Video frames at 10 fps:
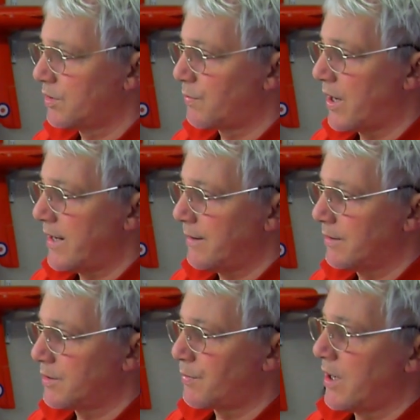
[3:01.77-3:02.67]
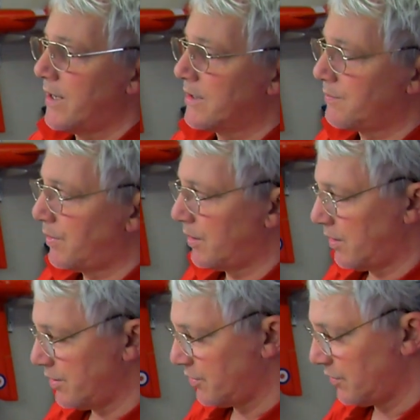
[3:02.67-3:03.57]
sprayers, but
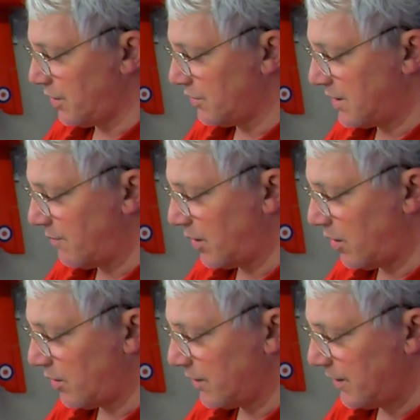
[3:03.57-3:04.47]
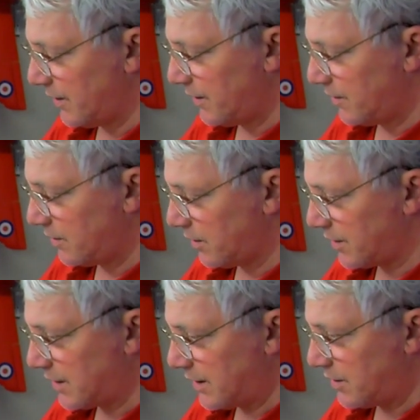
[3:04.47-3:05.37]
I don't use them a lot. Like I
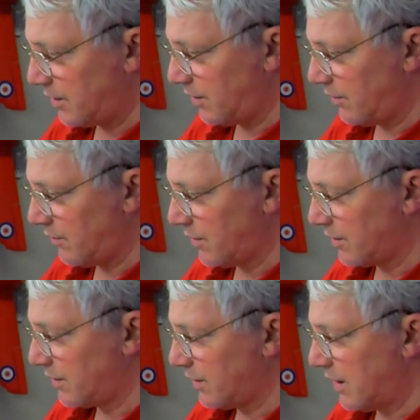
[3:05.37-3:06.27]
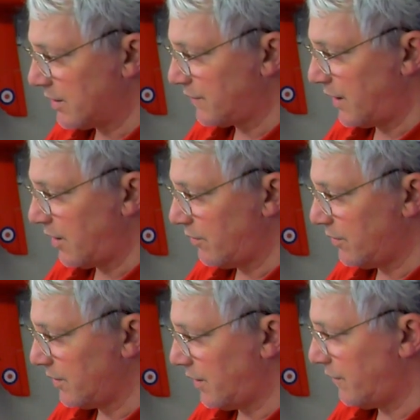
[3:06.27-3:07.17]
said to you on the last video,
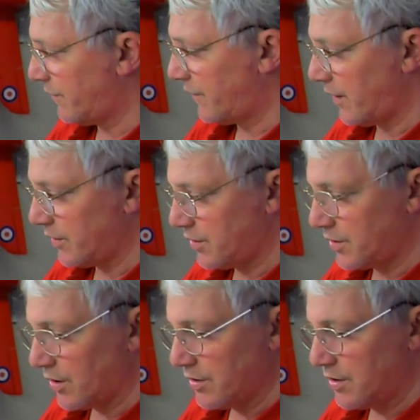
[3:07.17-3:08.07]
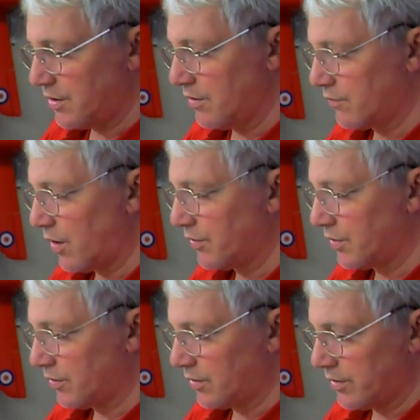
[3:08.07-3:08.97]
if I decide to do the
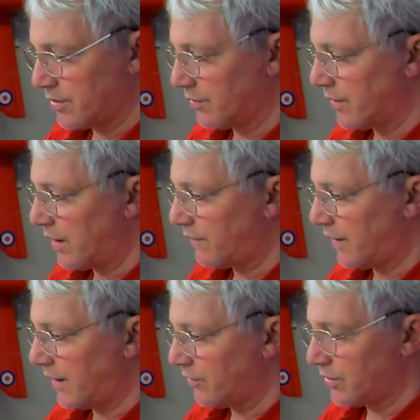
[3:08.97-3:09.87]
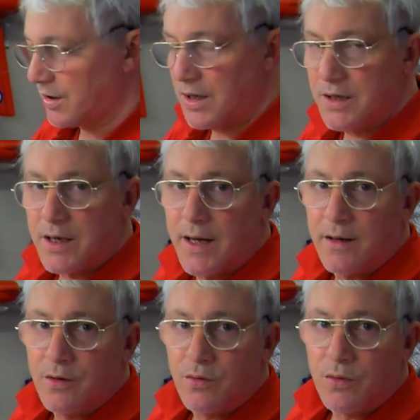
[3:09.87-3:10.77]
rondels or anything, or the
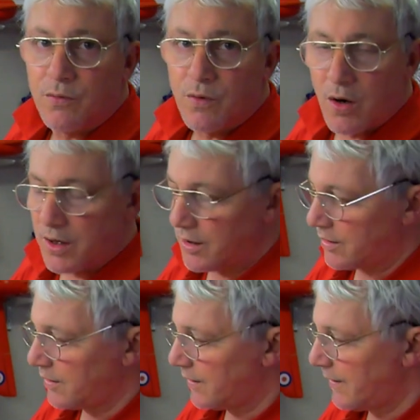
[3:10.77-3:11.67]
detailing or the writing